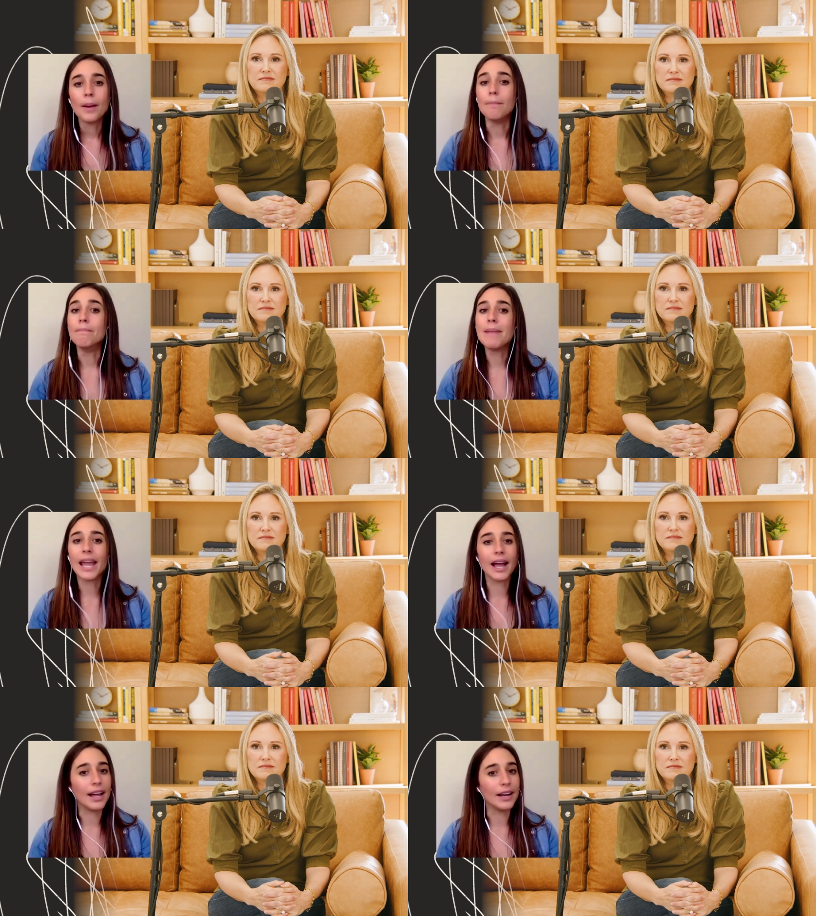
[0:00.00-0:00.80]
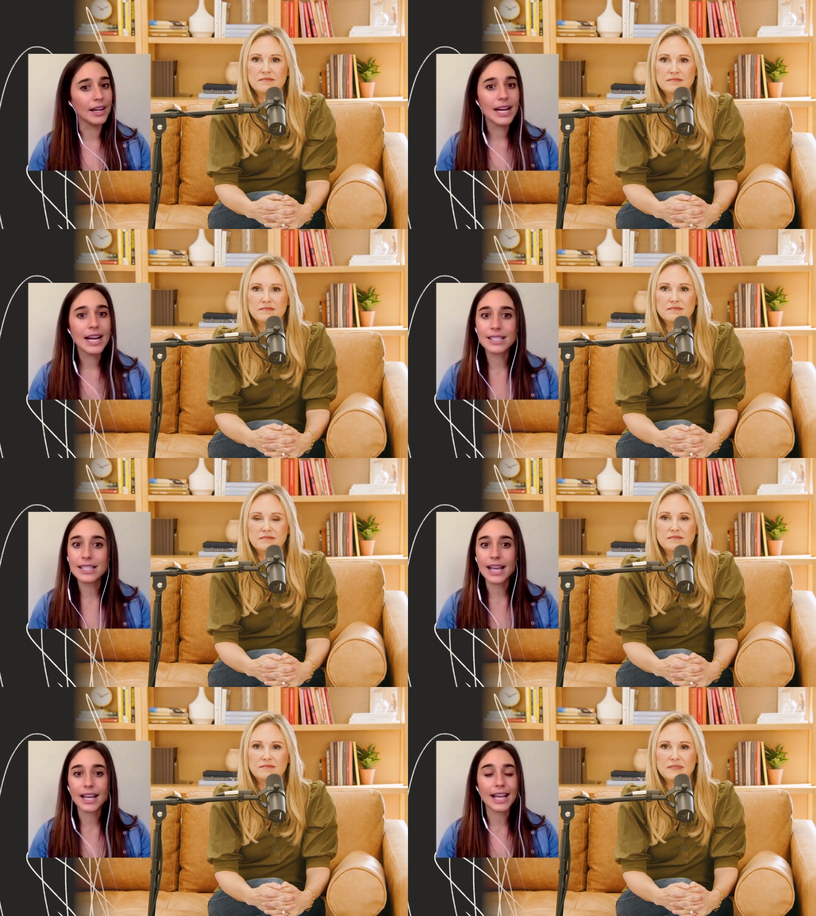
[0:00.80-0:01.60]
Speaker 1: man,
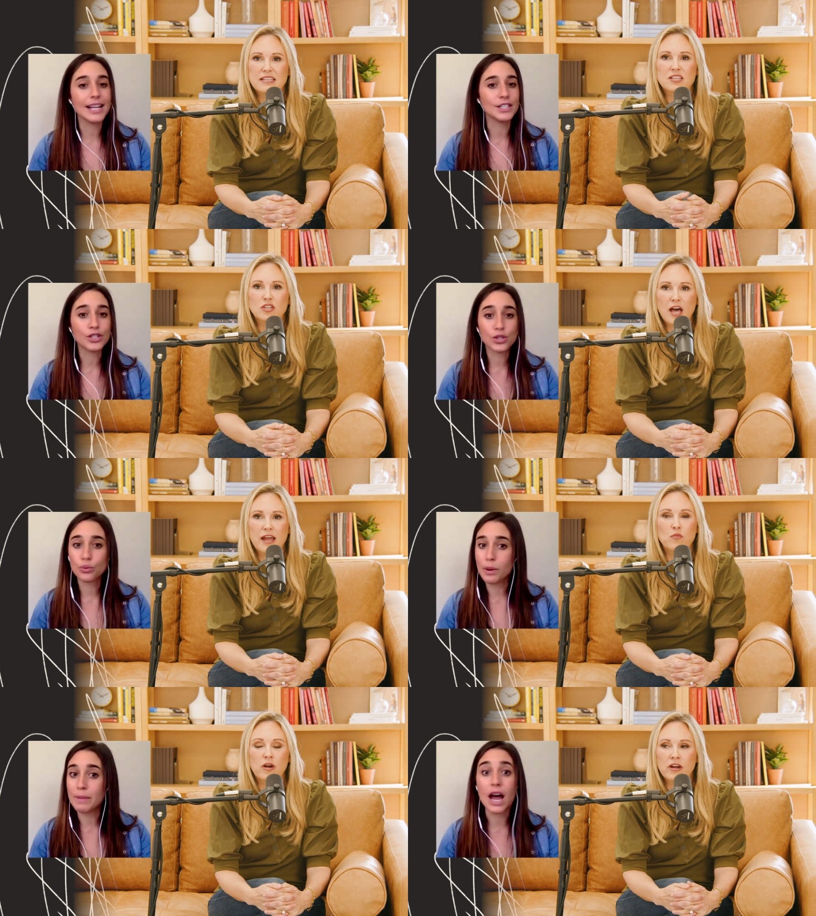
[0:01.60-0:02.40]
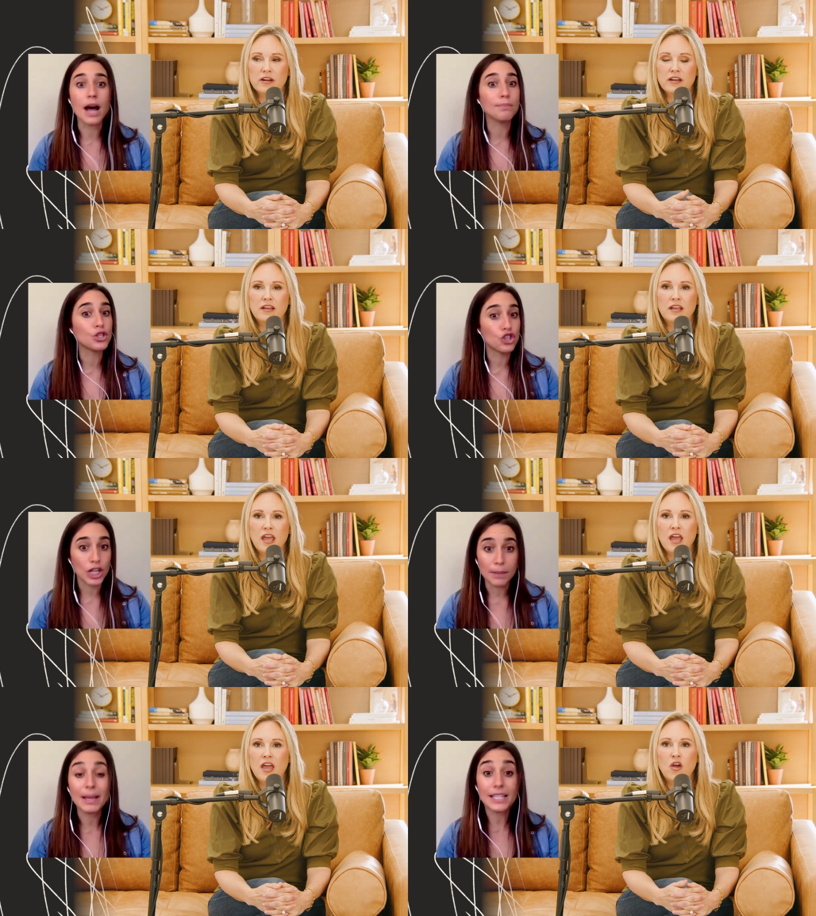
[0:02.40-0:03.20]
it's like it's, it's a lot of work.
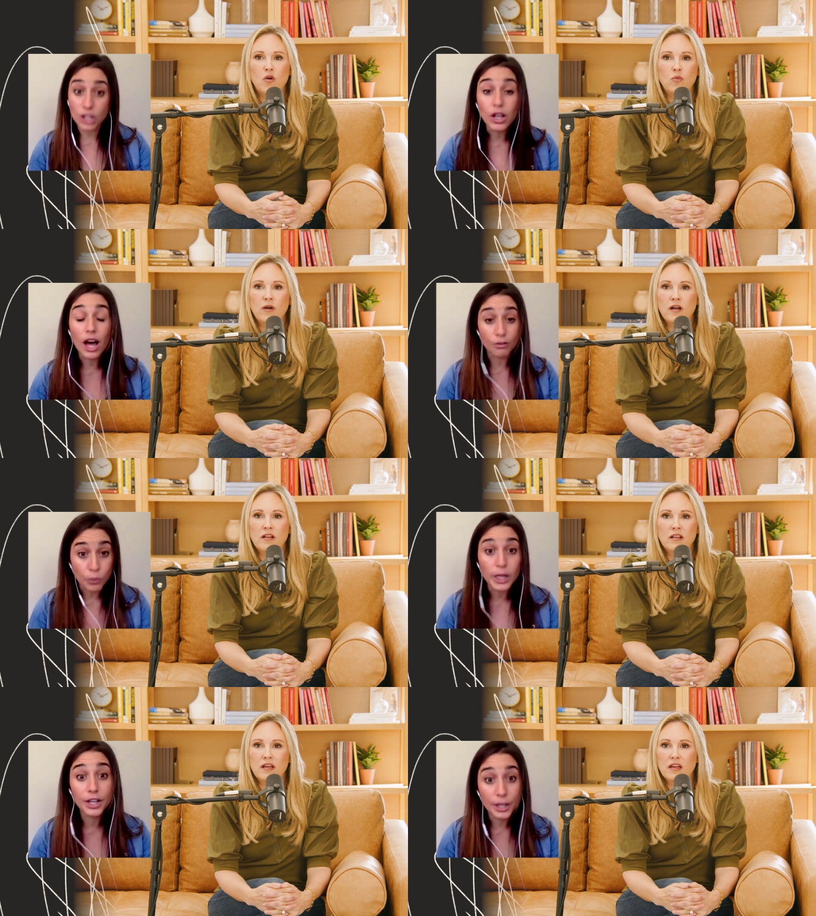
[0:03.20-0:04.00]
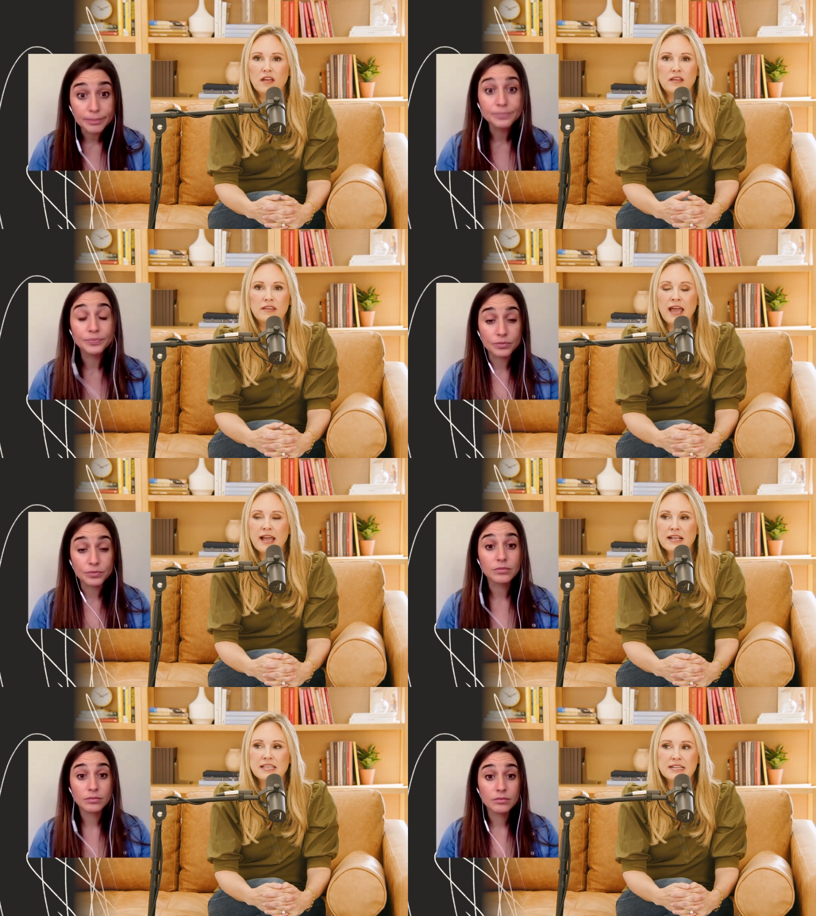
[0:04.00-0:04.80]
upstream.
Speaker 2: It's a lot well, of work.
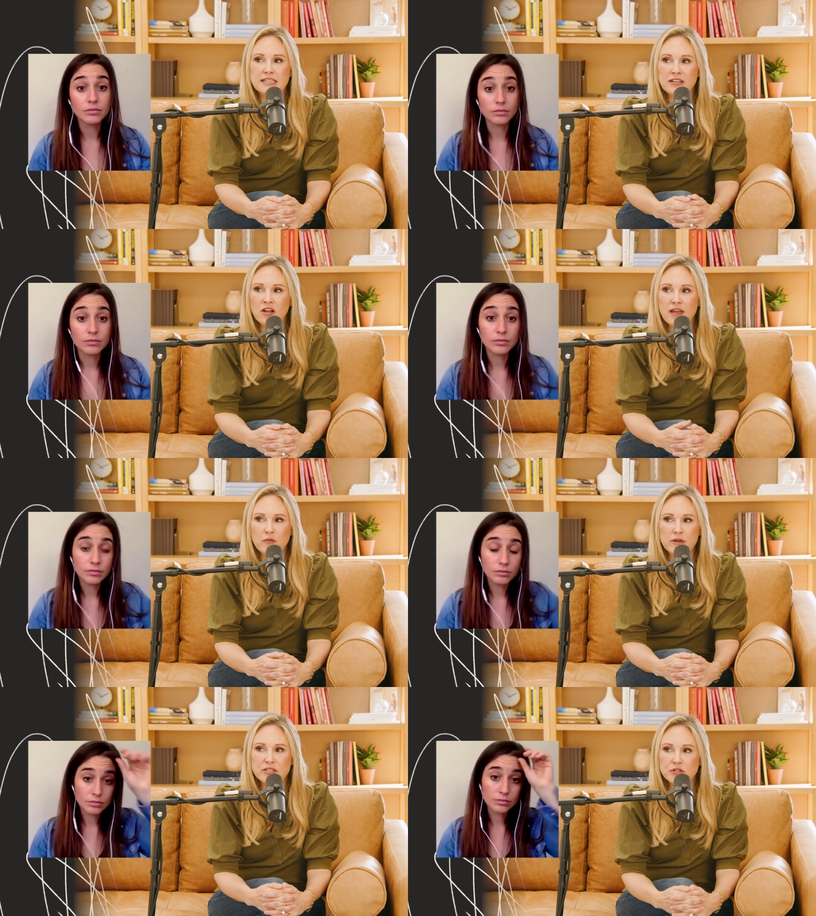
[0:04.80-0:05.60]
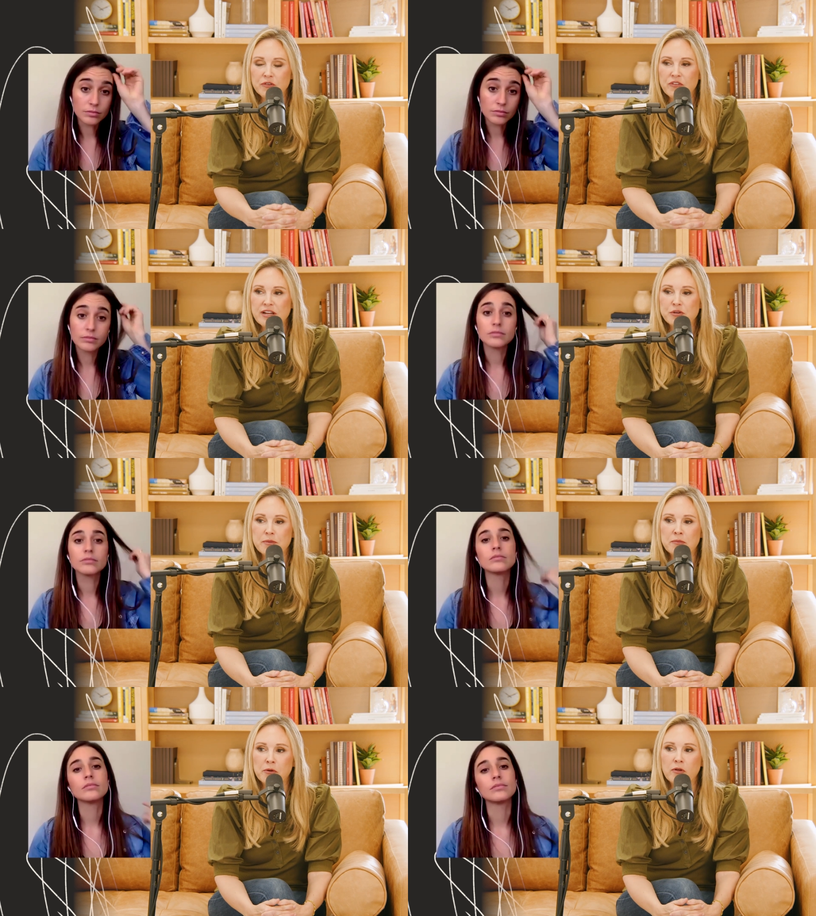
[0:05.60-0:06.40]
Yeah, because I did all that research for Find Your
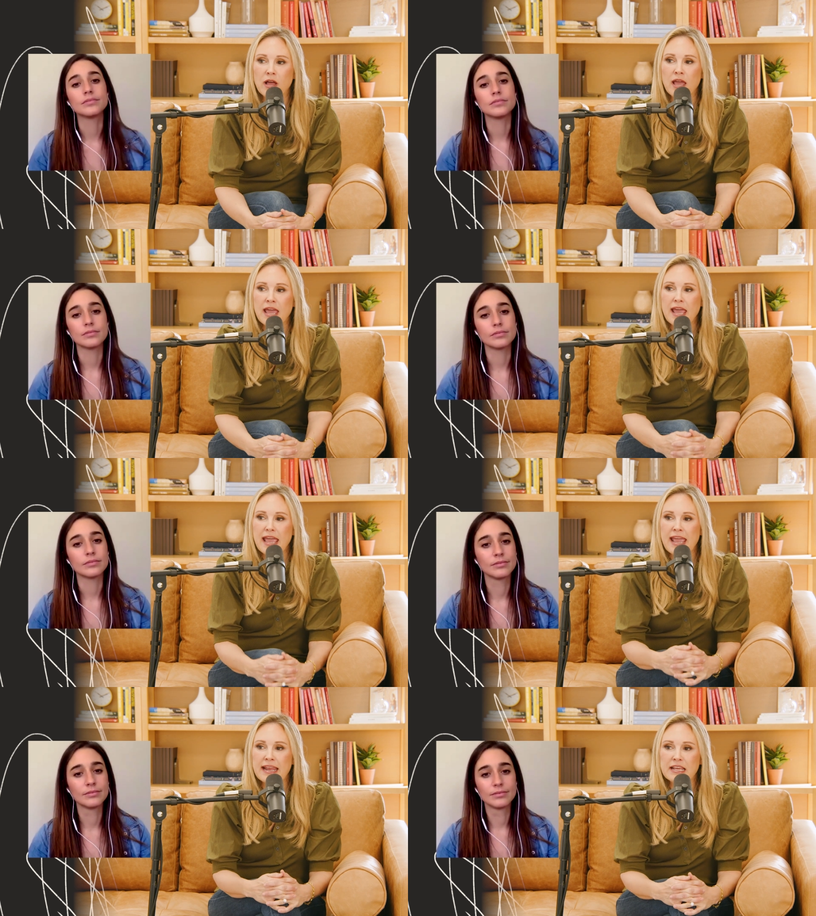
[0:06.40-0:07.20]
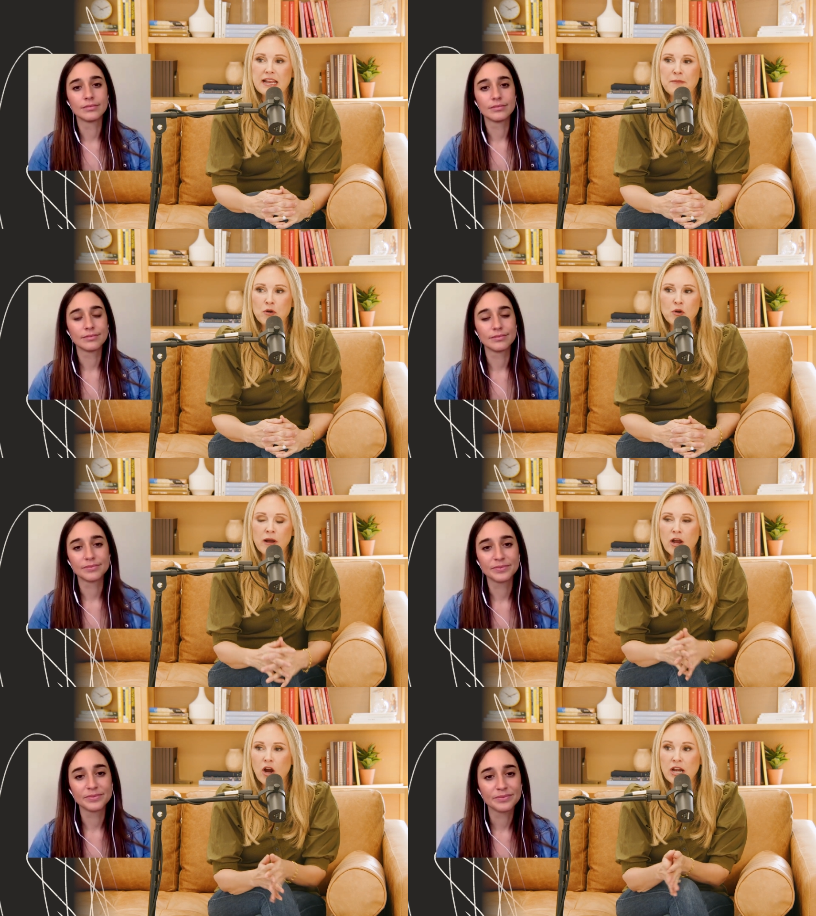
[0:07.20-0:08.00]
People and it
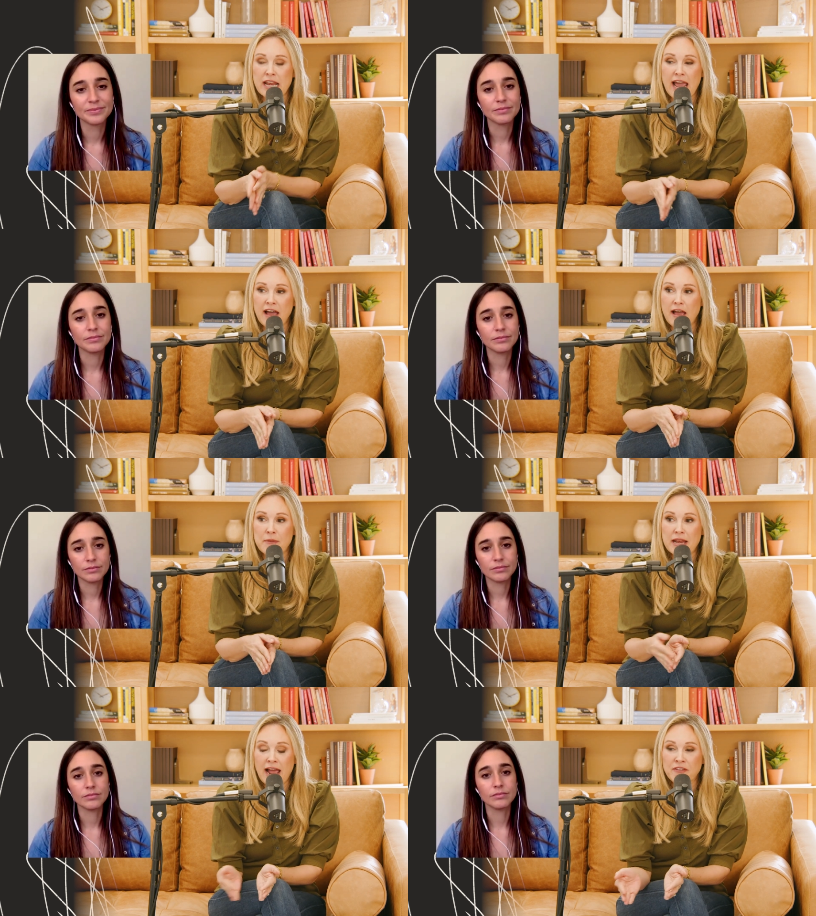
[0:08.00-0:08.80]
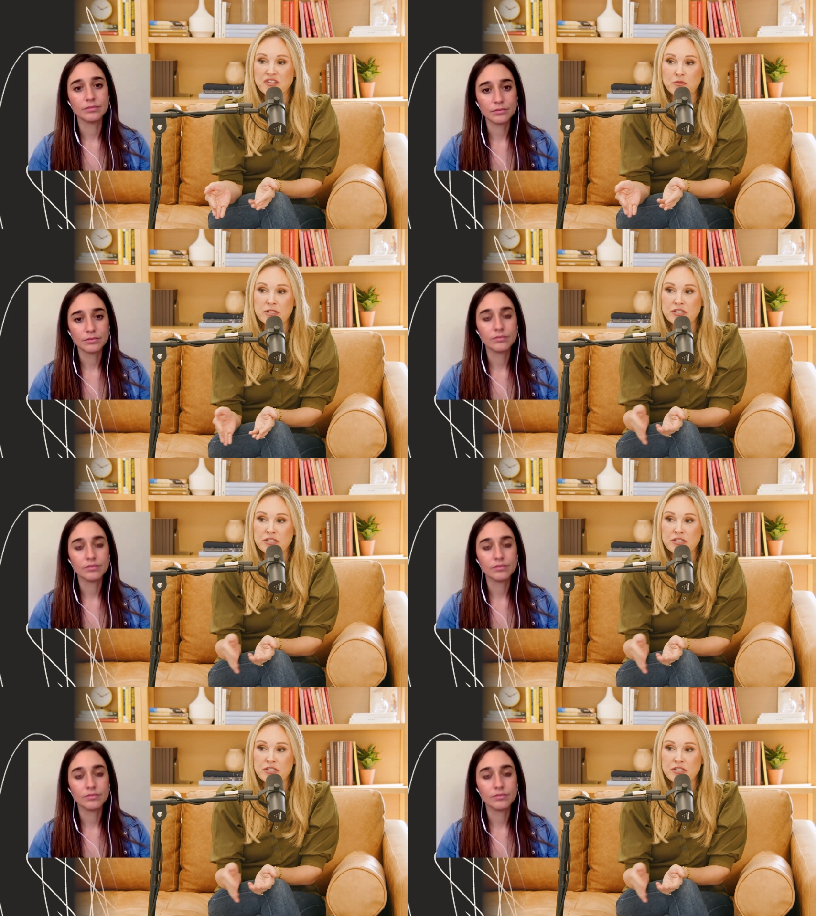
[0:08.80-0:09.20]
broke my heart. And ha- I mean, after the